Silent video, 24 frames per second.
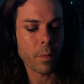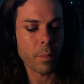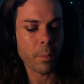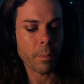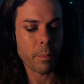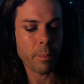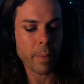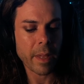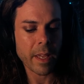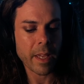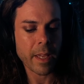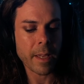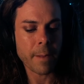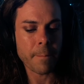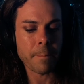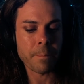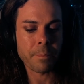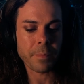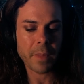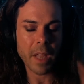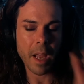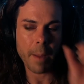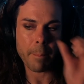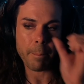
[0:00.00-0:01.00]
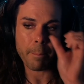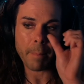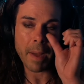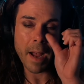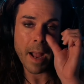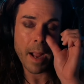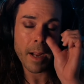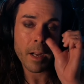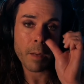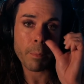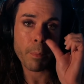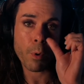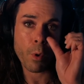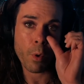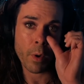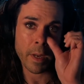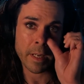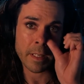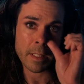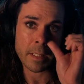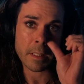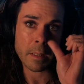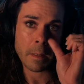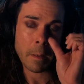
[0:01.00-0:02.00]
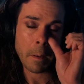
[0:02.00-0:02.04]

be a marker point